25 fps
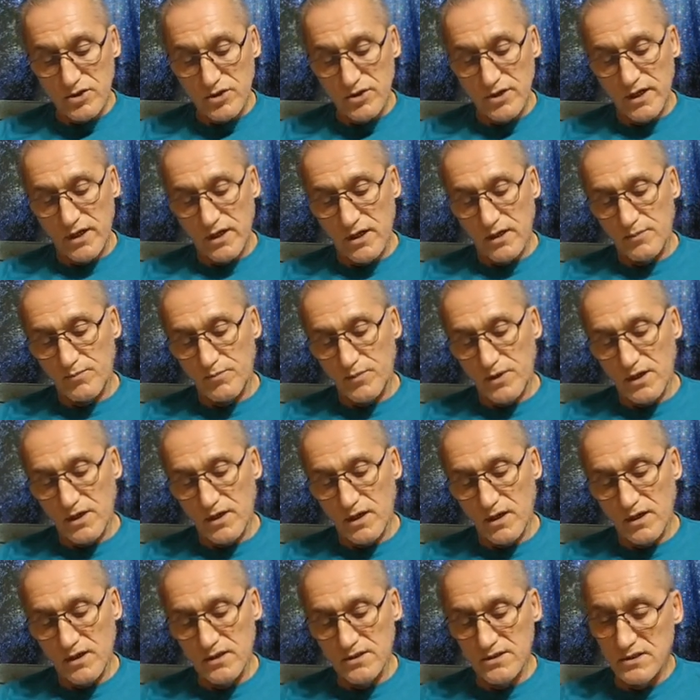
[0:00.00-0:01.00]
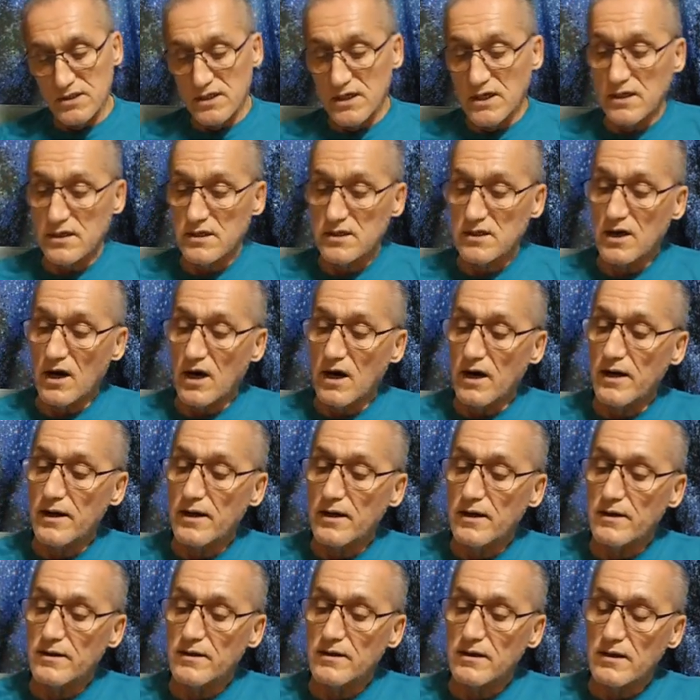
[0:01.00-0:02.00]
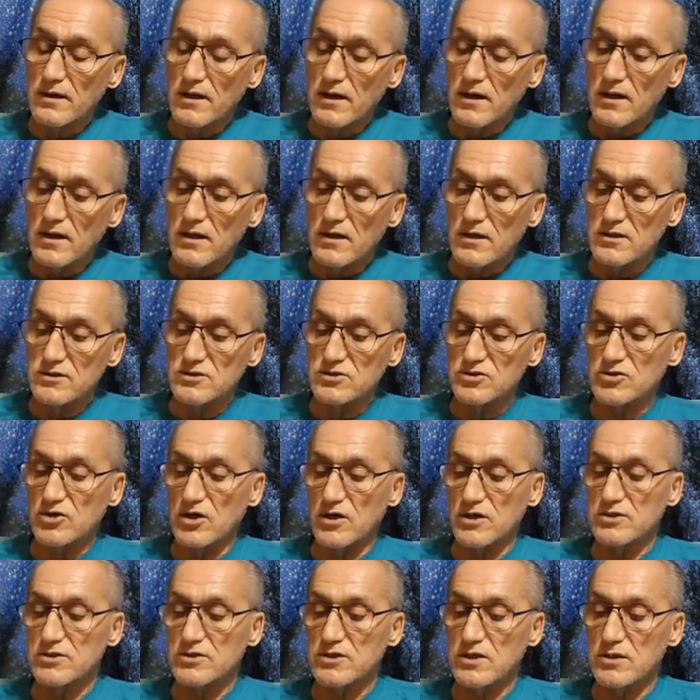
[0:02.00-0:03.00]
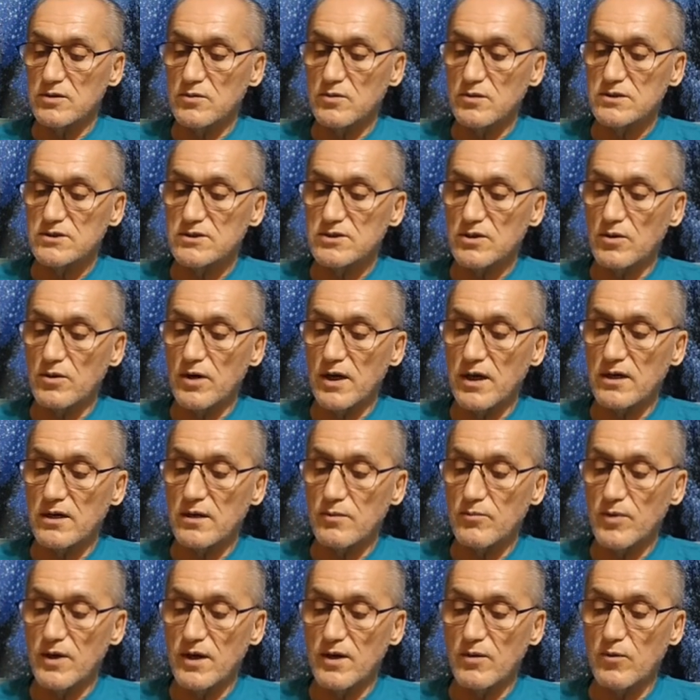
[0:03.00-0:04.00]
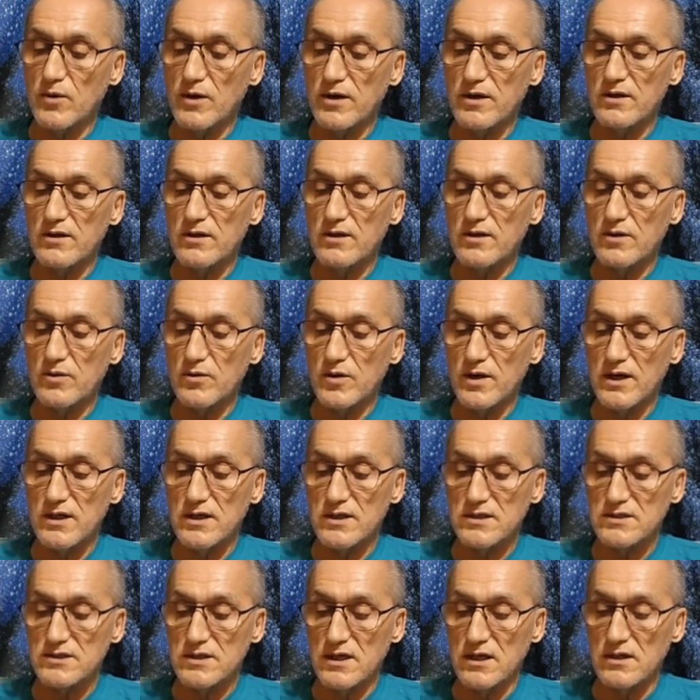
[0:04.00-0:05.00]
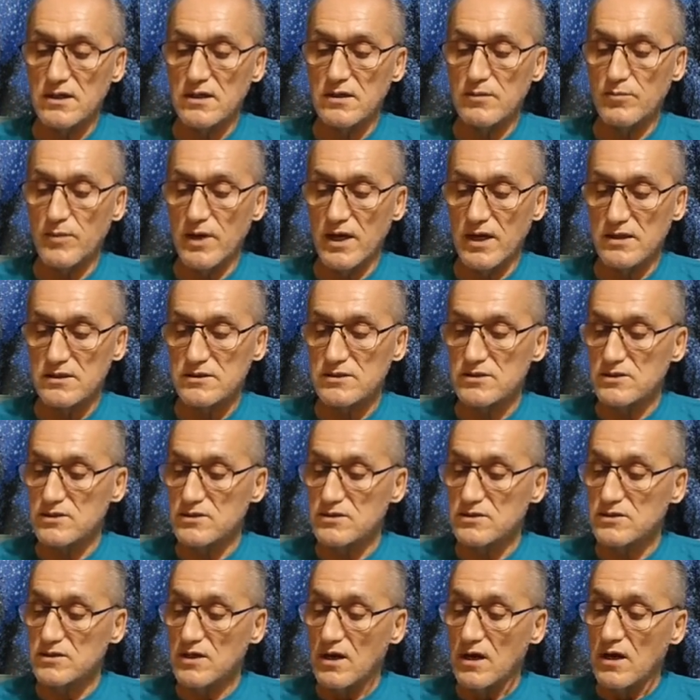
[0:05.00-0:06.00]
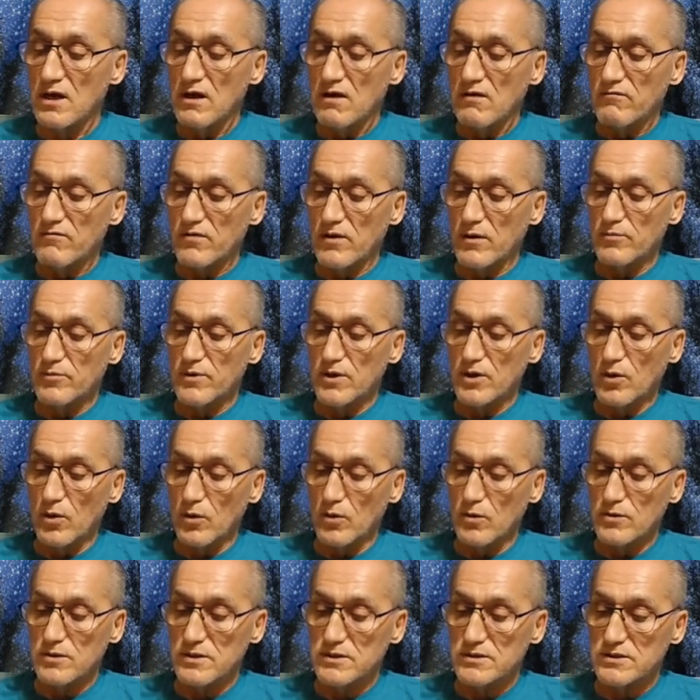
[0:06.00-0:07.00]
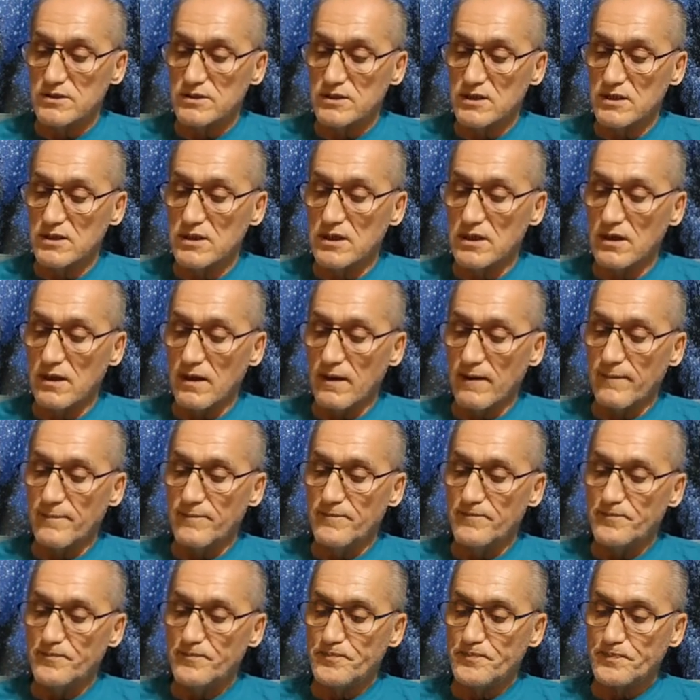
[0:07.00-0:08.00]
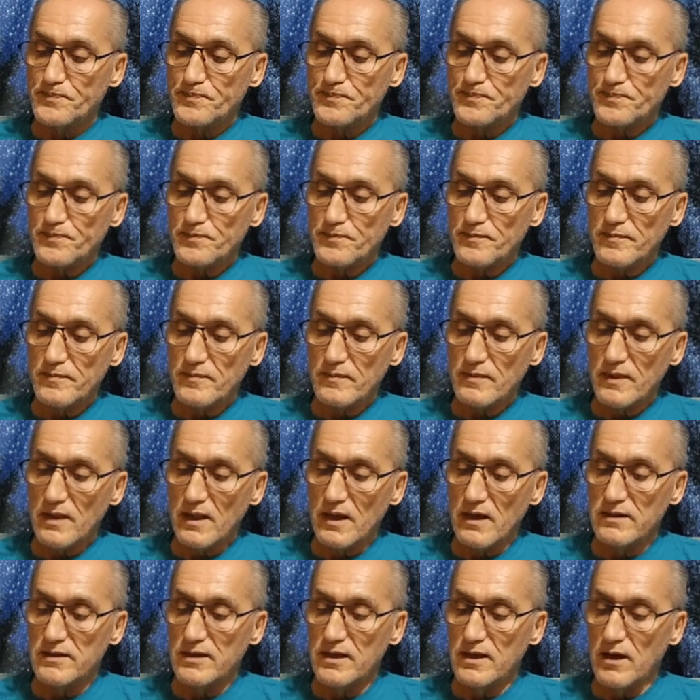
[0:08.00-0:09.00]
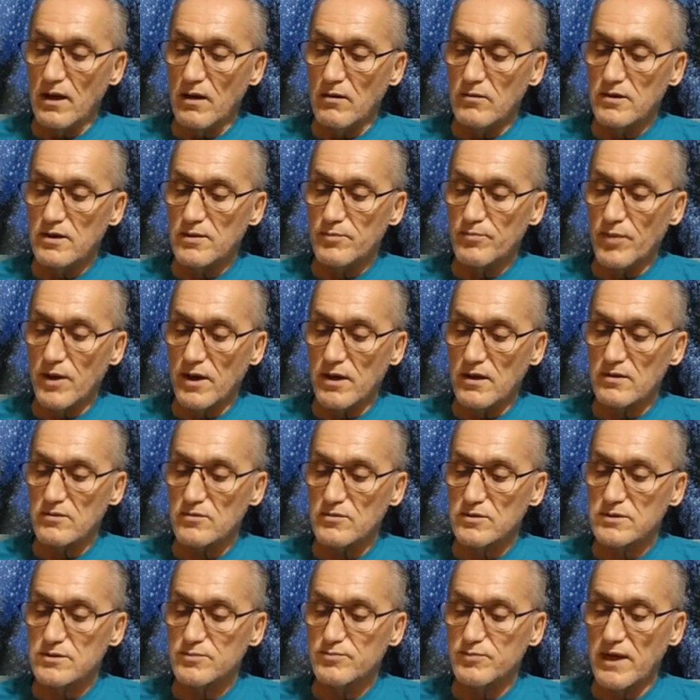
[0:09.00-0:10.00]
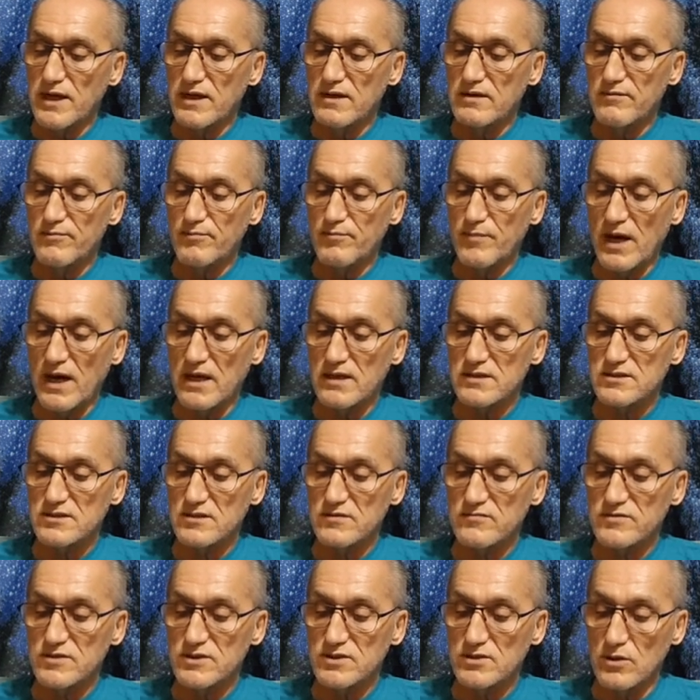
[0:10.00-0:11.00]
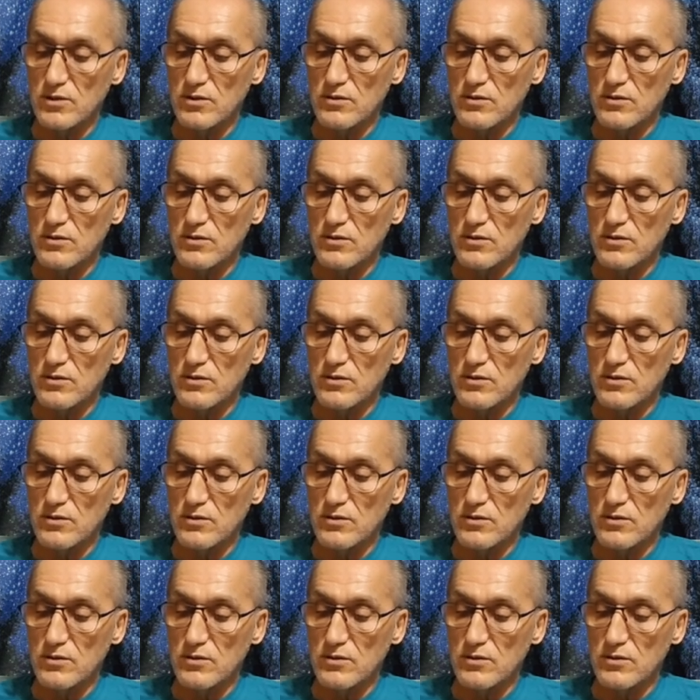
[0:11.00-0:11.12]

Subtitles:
The outer part was made of massive stone, some of which may still be seen today among the ruins. The interior was lined with marble, onyx, and jade.